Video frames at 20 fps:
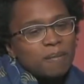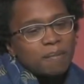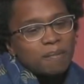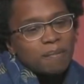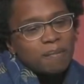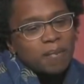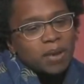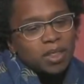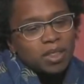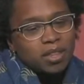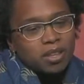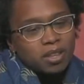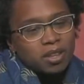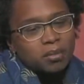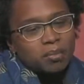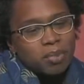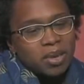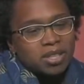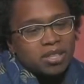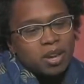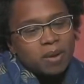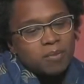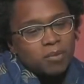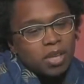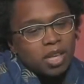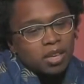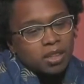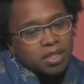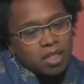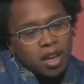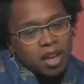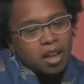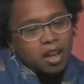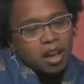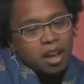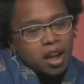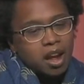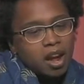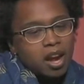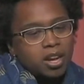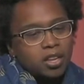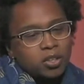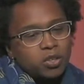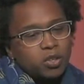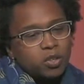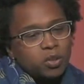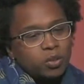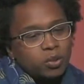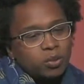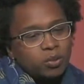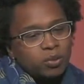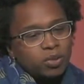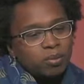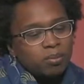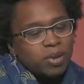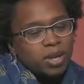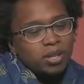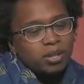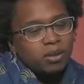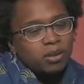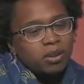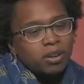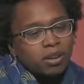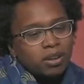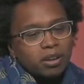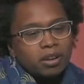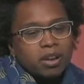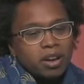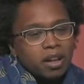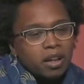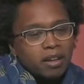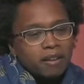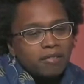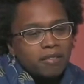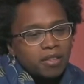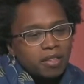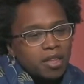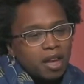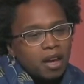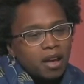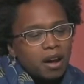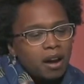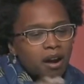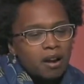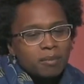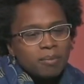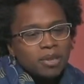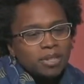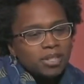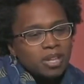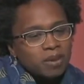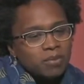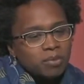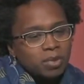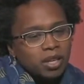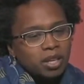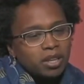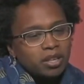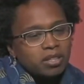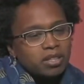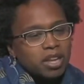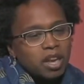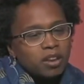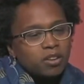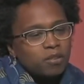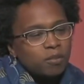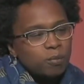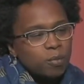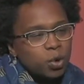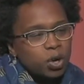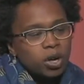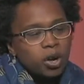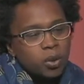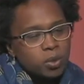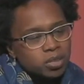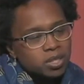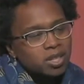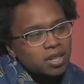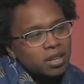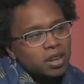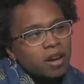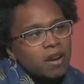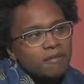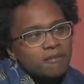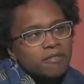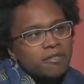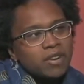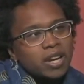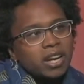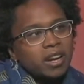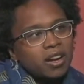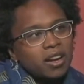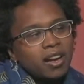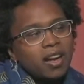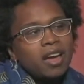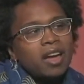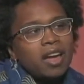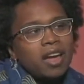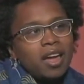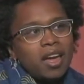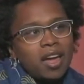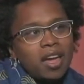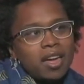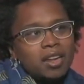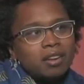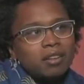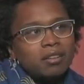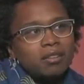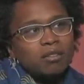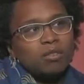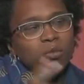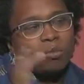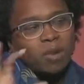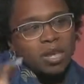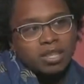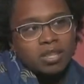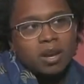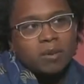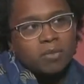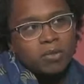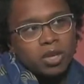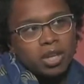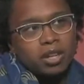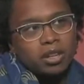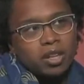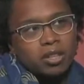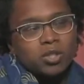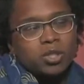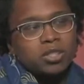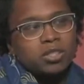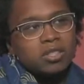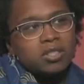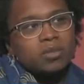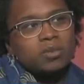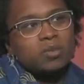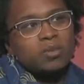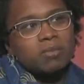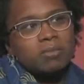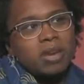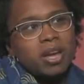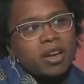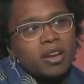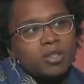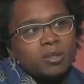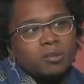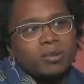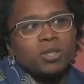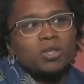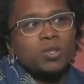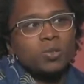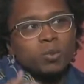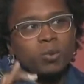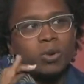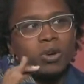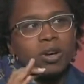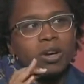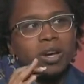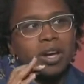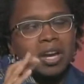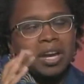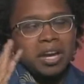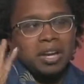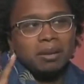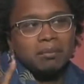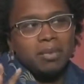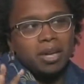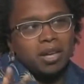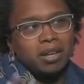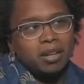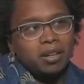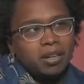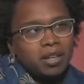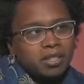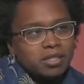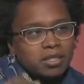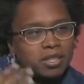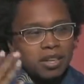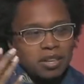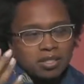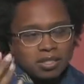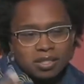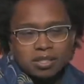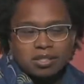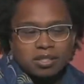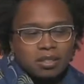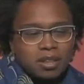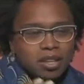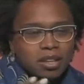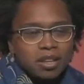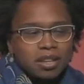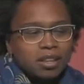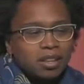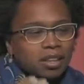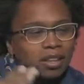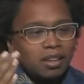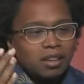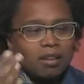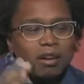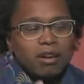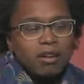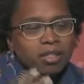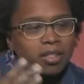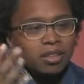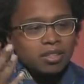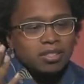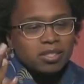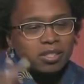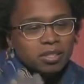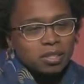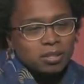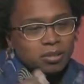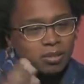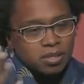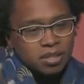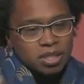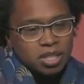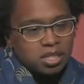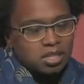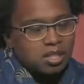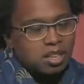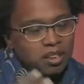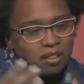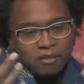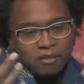But the bedtime reading that I do with my daughter, I feel that our bedtime reading is kind of more cozy and comforting, and bedtime reading that she does with my husband is more animated because he has all the skills and insight